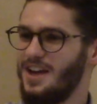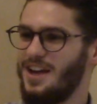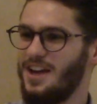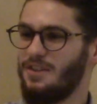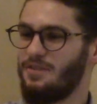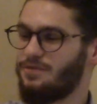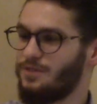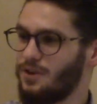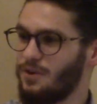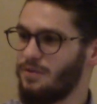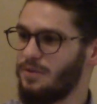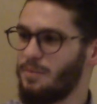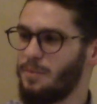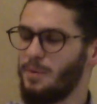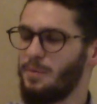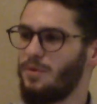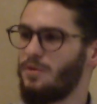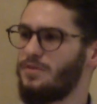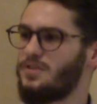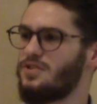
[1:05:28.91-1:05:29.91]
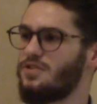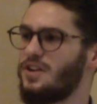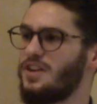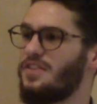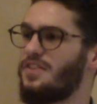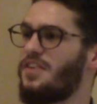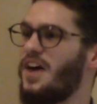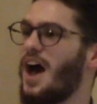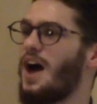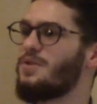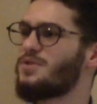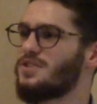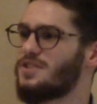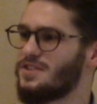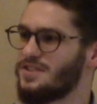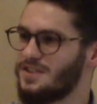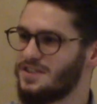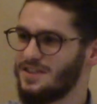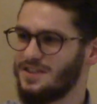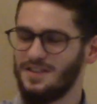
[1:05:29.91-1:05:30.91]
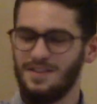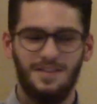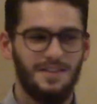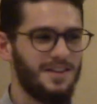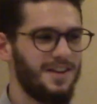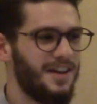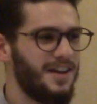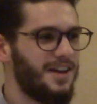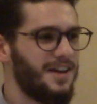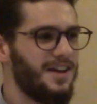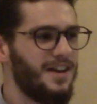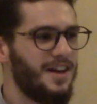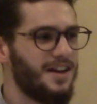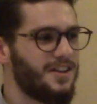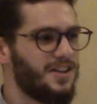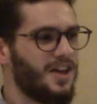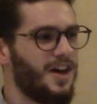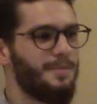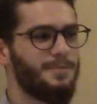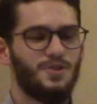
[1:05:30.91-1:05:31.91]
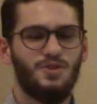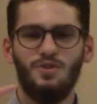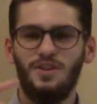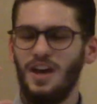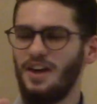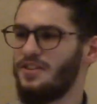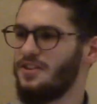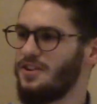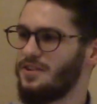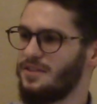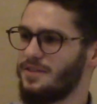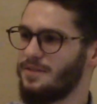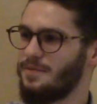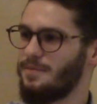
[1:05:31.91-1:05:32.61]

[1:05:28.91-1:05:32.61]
in front of the people of Israel, thousands. It comes together.